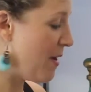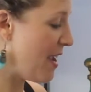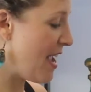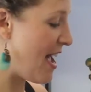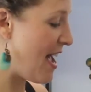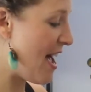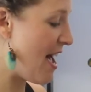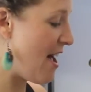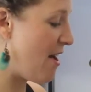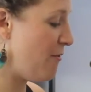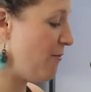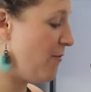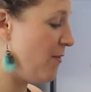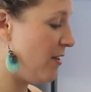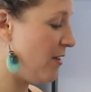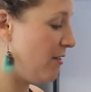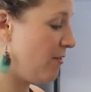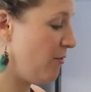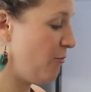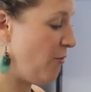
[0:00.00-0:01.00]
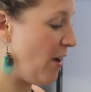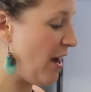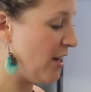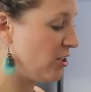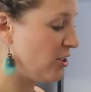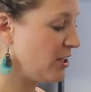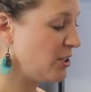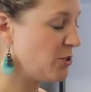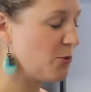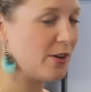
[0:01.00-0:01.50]
we have
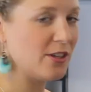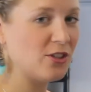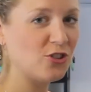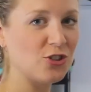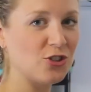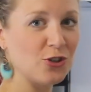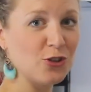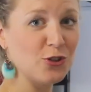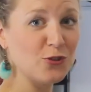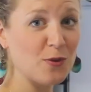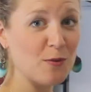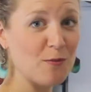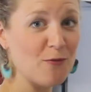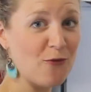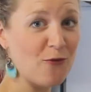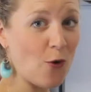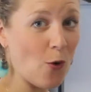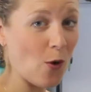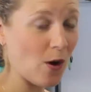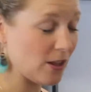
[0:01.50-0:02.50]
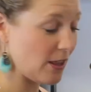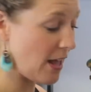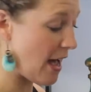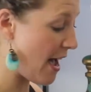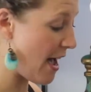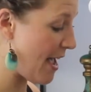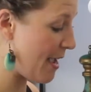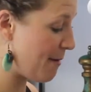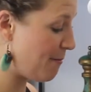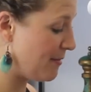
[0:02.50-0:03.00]
freshly squeezed juice from 4
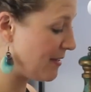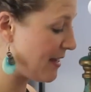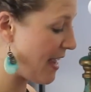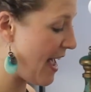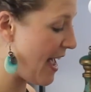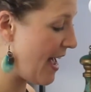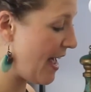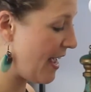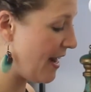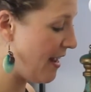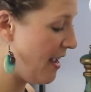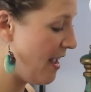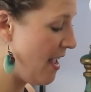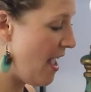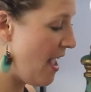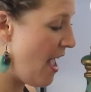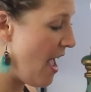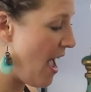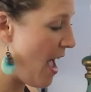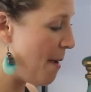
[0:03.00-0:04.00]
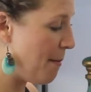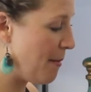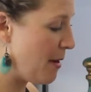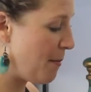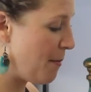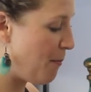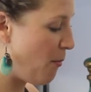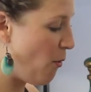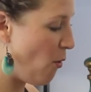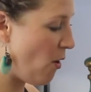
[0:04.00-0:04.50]
limes, and I'm
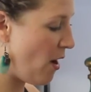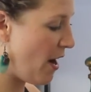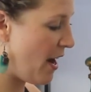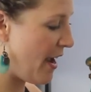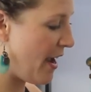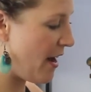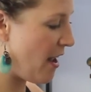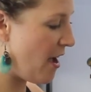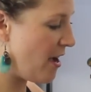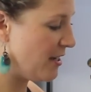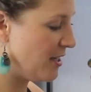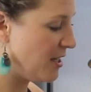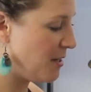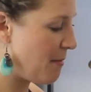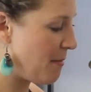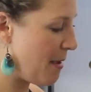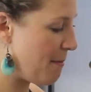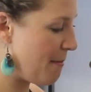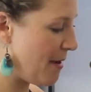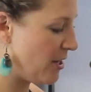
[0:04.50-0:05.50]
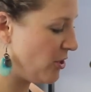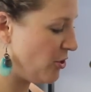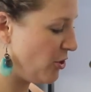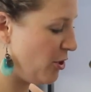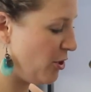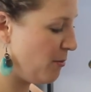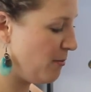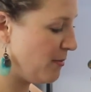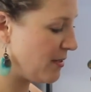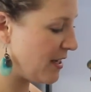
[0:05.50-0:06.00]
going to pour it onto my
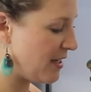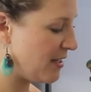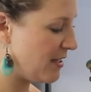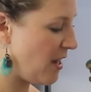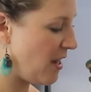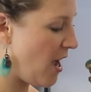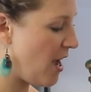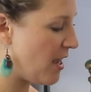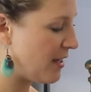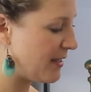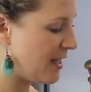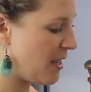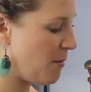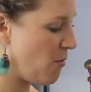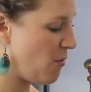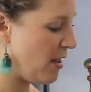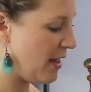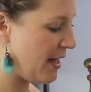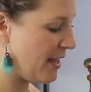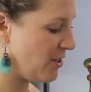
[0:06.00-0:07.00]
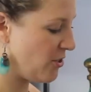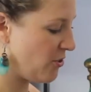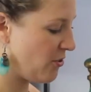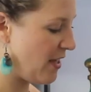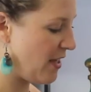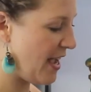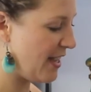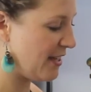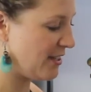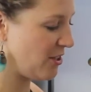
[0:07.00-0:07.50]
mushrooms and toss them while I do
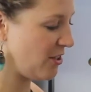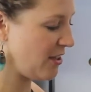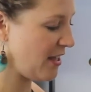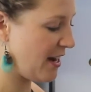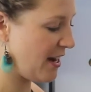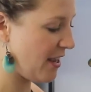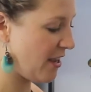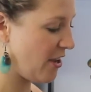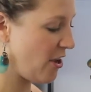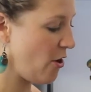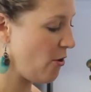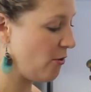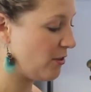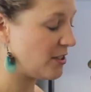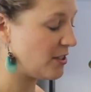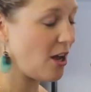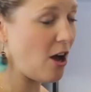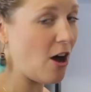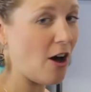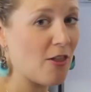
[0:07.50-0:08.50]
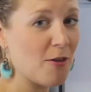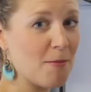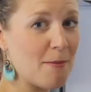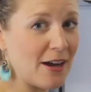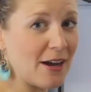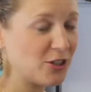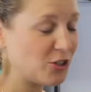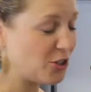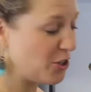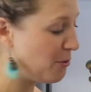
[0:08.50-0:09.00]
that so that it coats all the
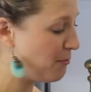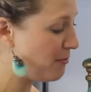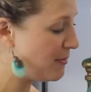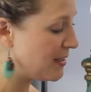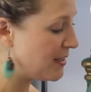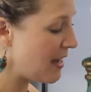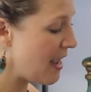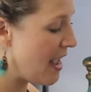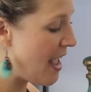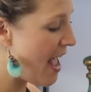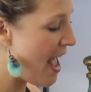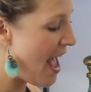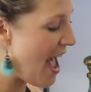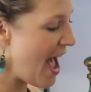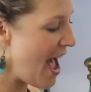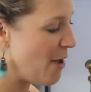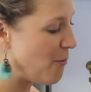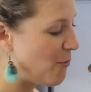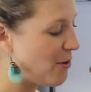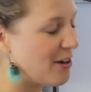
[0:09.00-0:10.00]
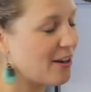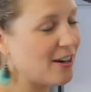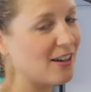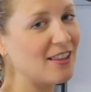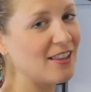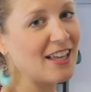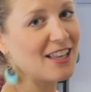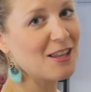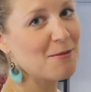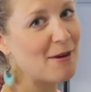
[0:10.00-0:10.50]
mushrooms. And we're going
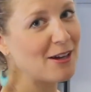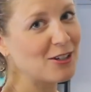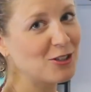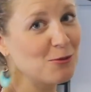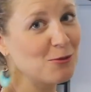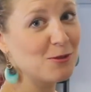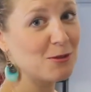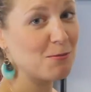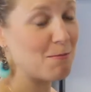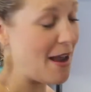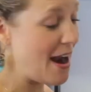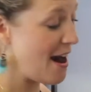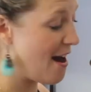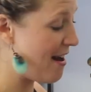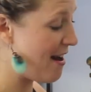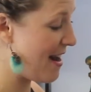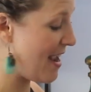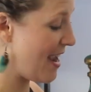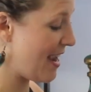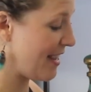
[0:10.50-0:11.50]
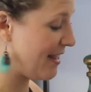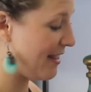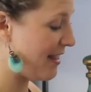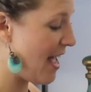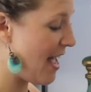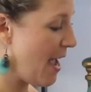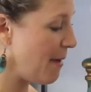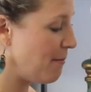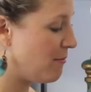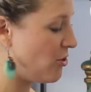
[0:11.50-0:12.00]
to let the mushrooms marinate in
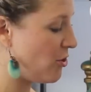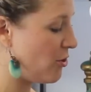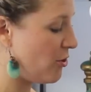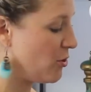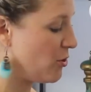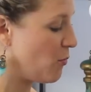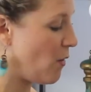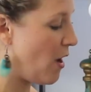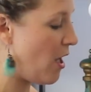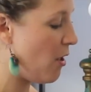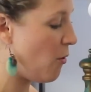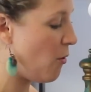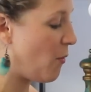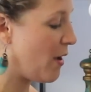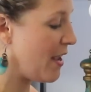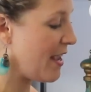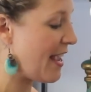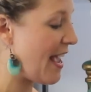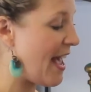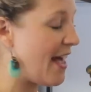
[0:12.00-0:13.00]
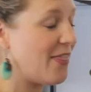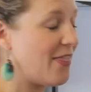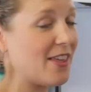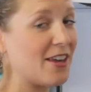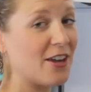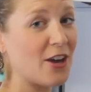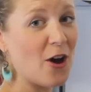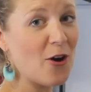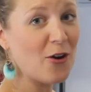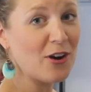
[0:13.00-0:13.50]
lime juice while we get
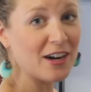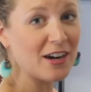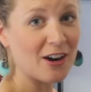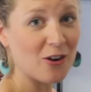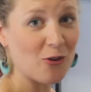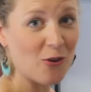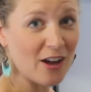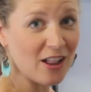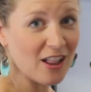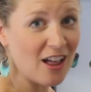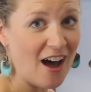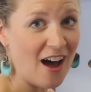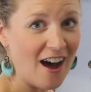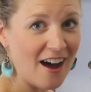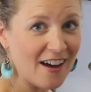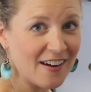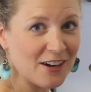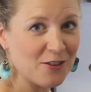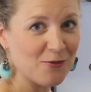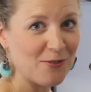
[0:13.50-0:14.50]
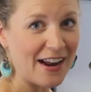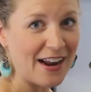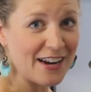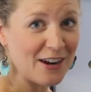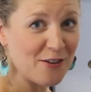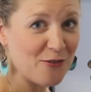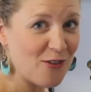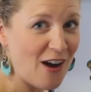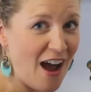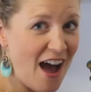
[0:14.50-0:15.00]
the coconut oil hot and ready
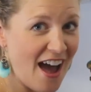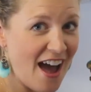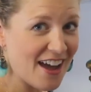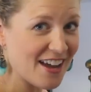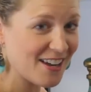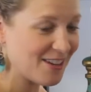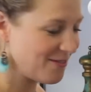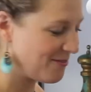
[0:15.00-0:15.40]
to fry.